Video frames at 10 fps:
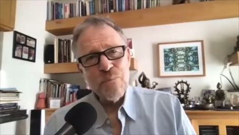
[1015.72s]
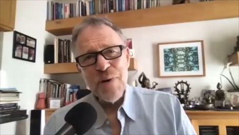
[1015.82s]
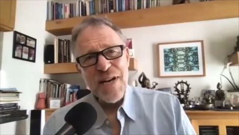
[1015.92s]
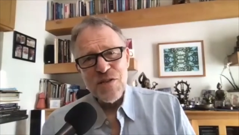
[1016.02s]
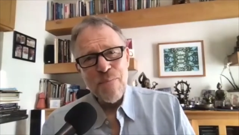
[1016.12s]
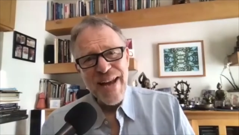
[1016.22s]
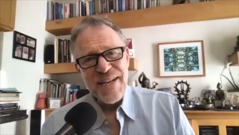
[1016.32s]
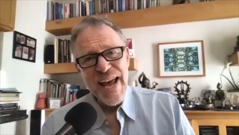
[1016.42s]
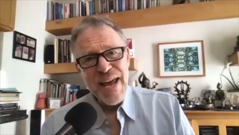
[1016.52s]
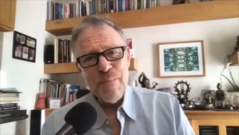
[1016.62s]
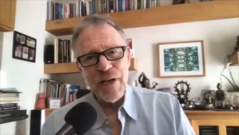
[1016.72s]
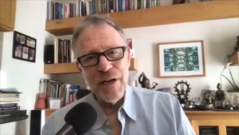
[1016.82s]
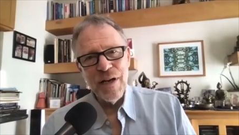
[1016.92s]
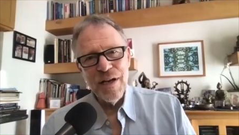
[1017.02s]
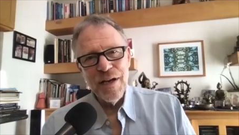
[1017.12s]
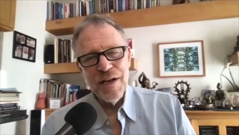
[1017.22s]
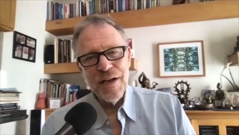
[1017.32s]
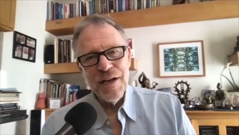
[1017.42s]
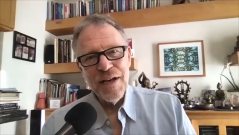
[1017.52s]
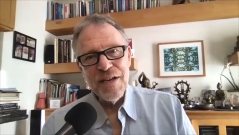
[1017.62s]
but it's Matt Damon.
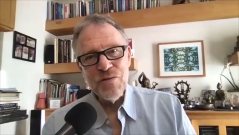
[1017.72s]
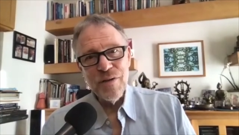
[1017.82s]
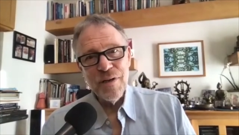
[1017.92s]
well, he's, that's true.